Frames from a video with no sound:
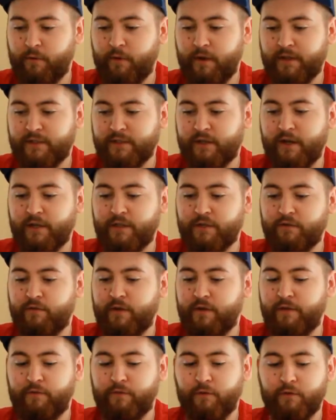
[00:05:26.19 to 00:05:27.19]
quite excited to
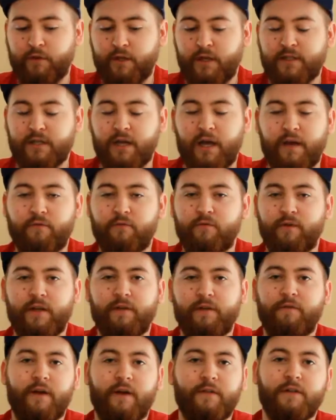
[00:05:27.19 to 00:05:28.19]
read through all these. I haven't
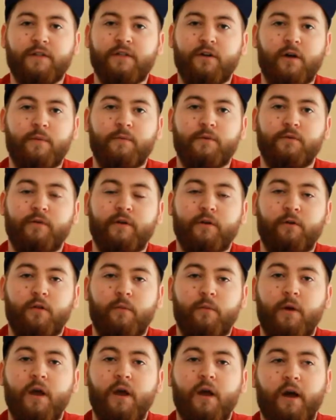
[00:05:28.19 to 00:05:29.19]
really found the time to read
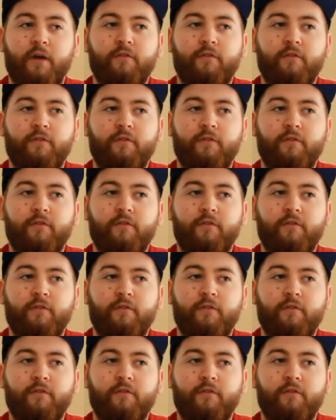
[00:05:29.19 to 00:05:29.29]
all them.